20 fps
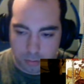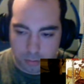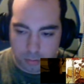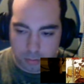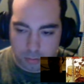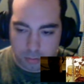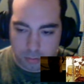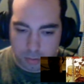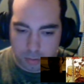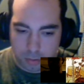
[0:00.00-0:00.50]

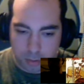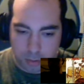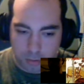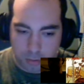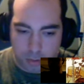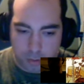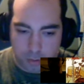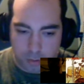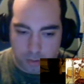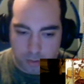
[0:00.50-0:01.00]
you
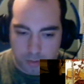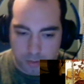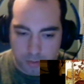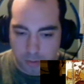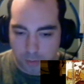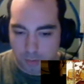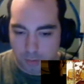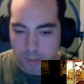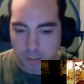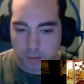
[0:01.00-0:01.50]
notice you
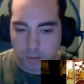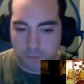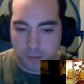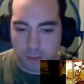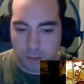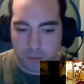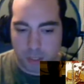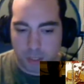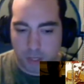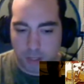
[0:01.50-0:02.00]
see a few
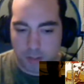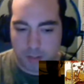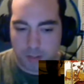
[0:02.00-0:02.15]
tents